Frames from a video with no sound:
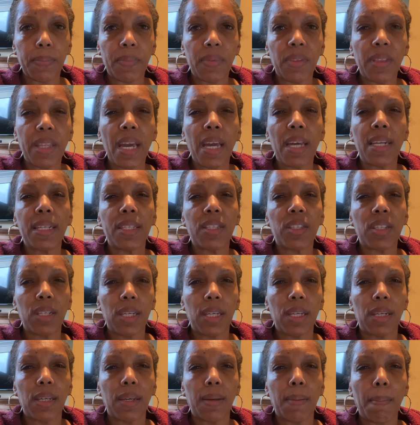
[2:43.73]
that is
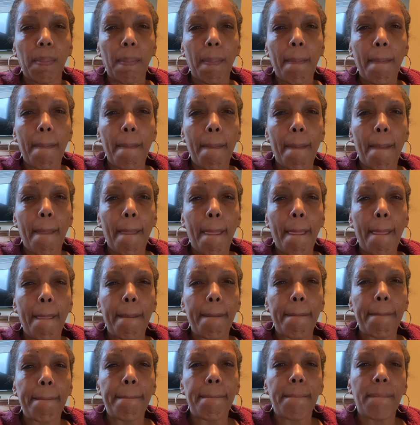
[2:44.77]
needed.
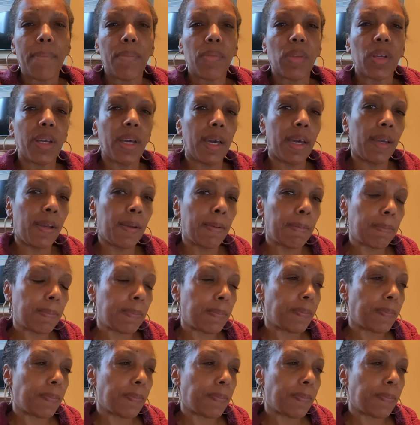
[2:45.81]
Okay?